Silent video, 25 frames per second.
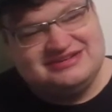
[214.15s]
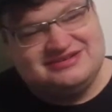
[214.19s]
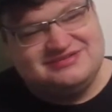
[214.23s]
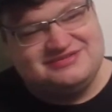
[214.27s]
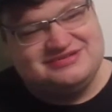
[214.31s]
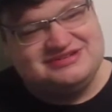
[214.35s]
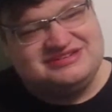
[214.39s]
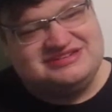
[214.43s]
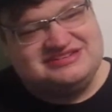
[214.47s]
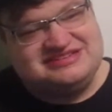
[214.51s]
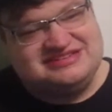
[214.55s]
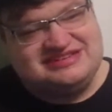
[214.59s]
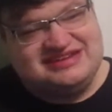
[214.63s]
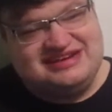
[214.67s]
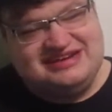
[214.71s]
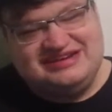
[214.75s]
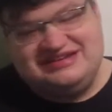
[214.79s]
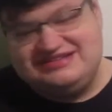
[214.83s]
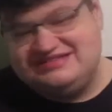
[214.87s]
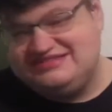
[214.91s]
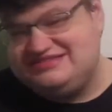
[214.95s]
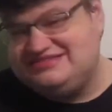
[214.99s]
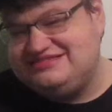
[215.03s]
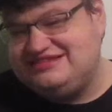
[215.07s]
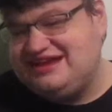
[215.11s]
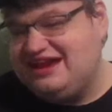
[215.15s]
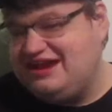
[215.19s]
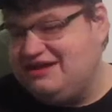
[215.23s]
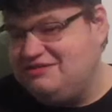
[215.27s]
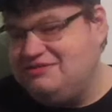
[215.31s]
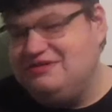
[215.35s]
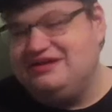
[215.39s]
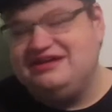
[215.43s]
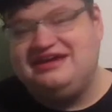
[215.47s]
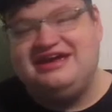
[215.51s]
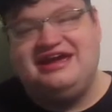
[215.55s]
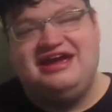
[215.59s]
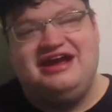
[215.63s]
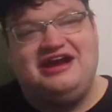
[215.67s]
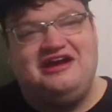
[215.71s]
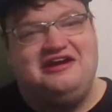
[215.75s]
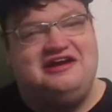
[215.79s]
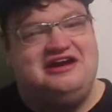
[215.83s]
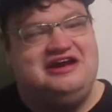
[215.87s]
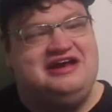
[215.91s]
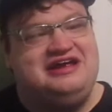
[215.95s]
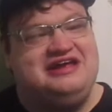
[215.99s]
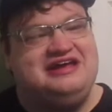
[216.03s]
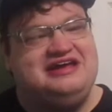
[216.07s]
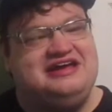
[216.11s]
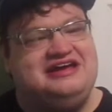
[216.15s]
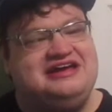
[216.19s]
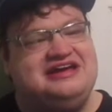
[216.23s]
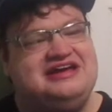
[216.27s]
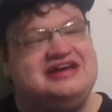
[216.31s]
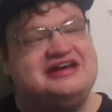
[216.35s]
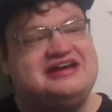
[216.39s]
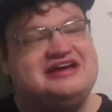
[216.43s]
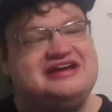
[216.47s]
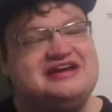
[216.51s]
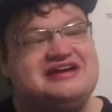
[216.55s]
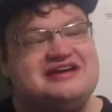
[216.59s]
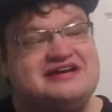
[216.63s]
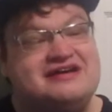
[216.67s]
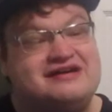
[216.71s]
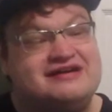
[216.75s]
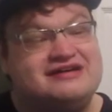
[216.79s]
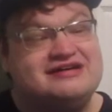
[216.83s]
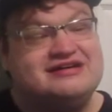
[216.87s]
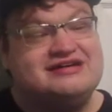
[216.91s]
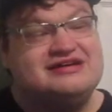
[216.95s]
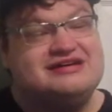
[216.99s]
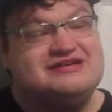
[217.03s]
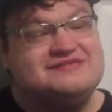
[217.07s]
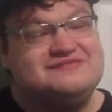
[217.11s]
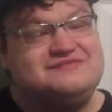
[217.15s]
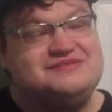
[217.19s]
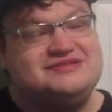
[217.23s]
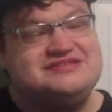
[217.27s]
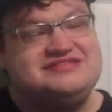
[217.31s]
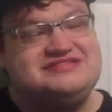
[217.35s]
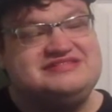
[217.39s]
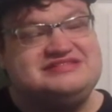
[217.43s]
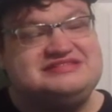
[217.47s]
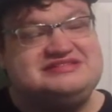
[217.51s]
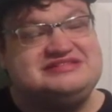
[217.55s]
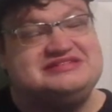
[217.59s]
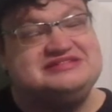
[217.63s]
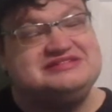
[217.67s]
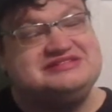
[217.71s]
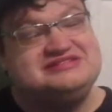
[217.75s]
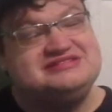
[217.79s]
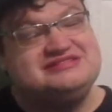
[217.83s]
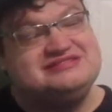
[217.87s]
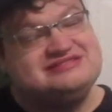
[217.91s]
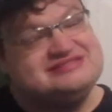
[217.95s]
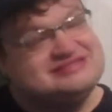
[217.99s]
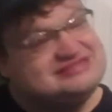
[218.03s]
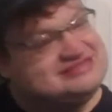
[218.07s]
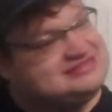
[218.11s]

Which is like, damn it, Gary. But still,